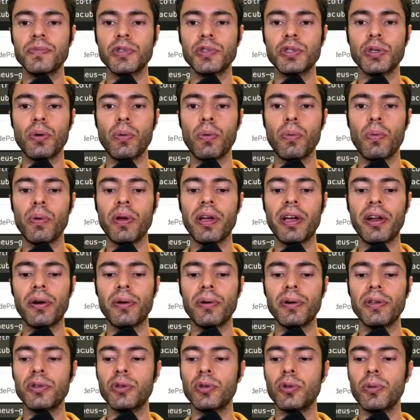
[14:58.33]
So we are
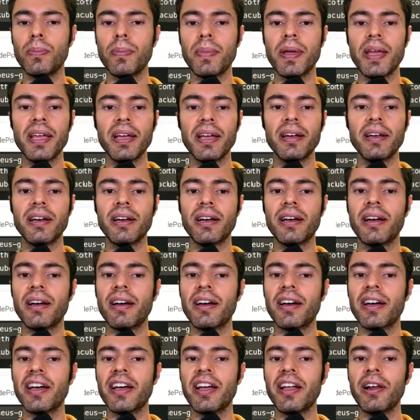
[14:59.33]
going to make
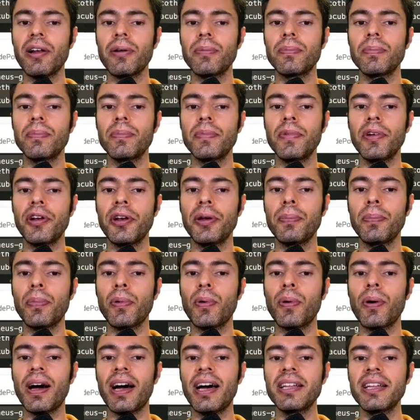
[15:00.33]
a Helm
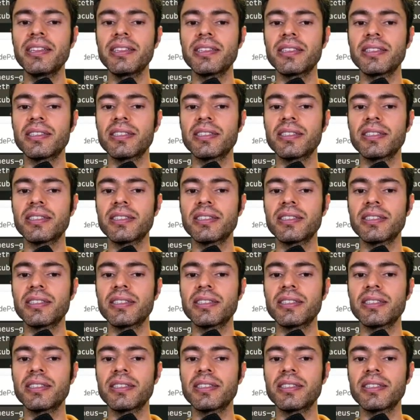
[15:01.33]
repo add,